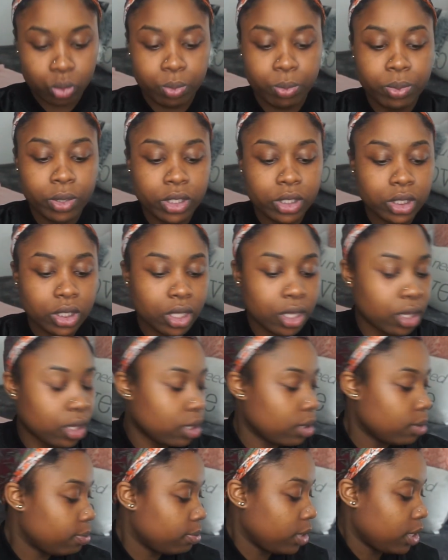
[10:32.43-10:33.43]
put
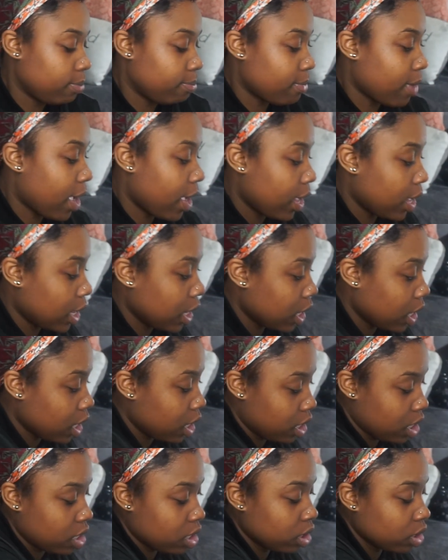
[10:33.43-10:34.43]
some in my
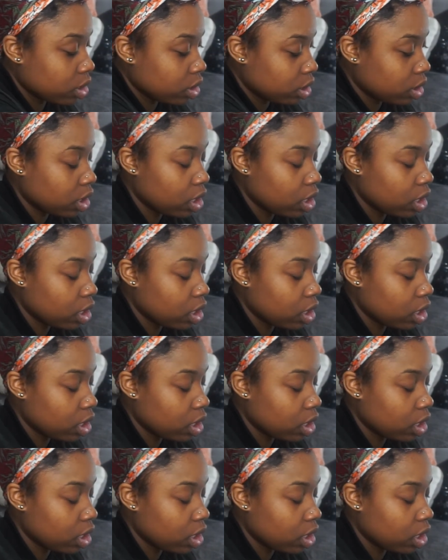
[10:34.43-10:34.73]
hand